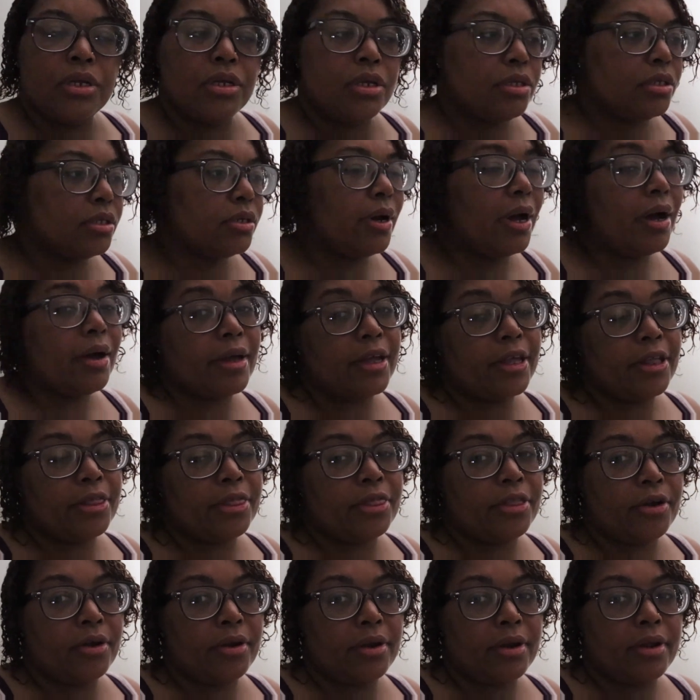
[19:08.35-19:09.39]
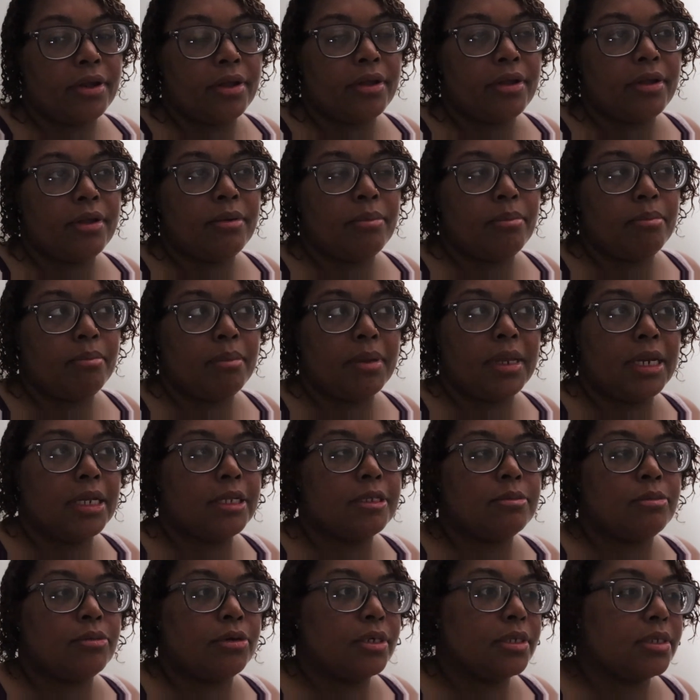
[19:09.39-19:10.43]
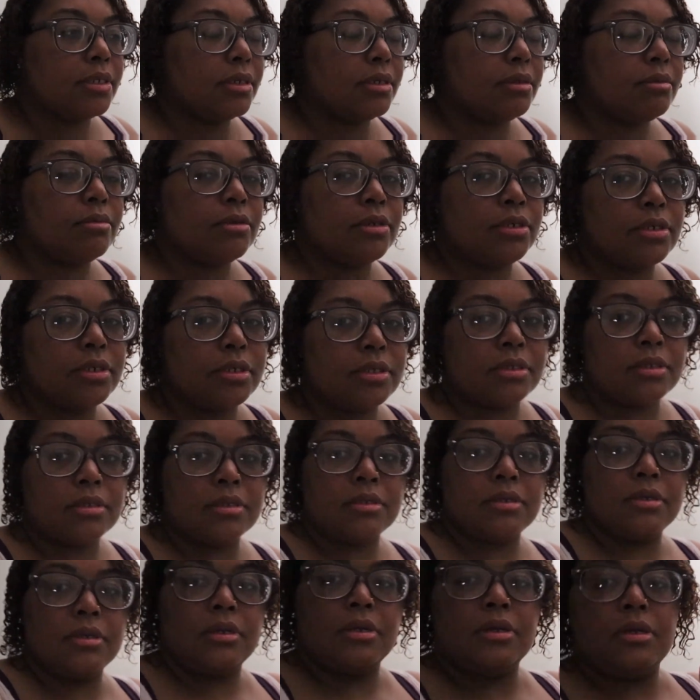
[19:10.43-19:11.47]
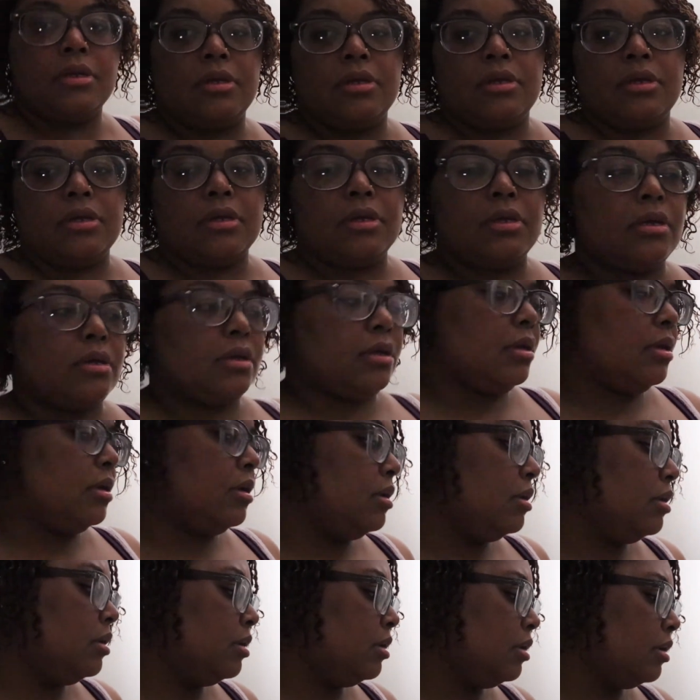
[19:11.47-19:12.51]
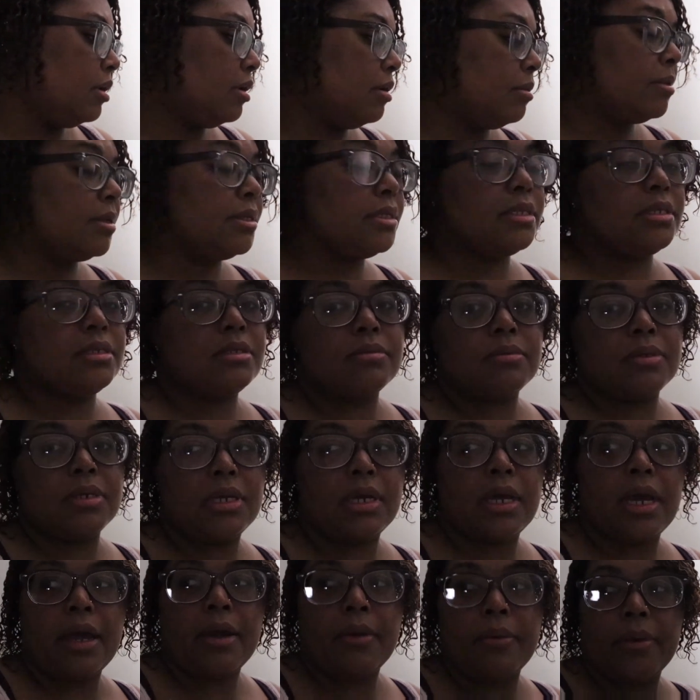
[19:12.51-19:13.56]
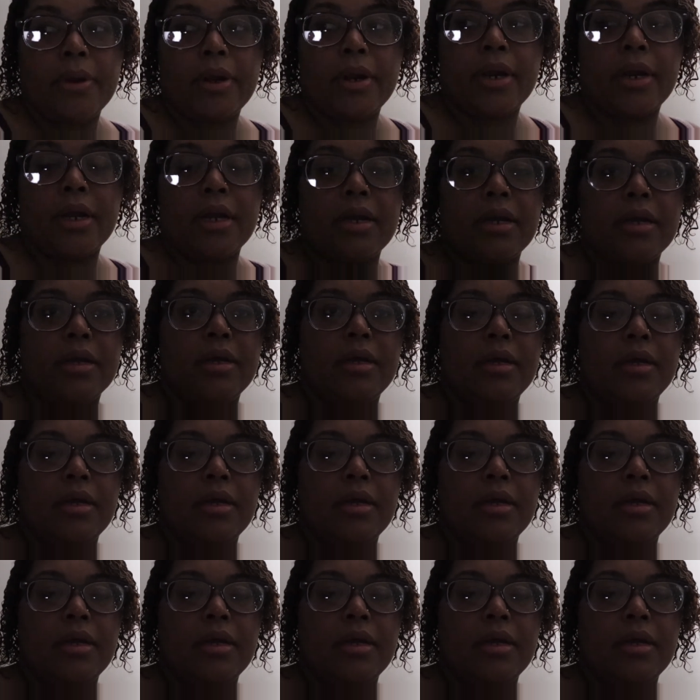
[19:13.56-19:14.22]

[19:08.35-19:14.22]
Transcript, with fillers: So I'll get 30 minutes more sleep, which is good because um, this week I work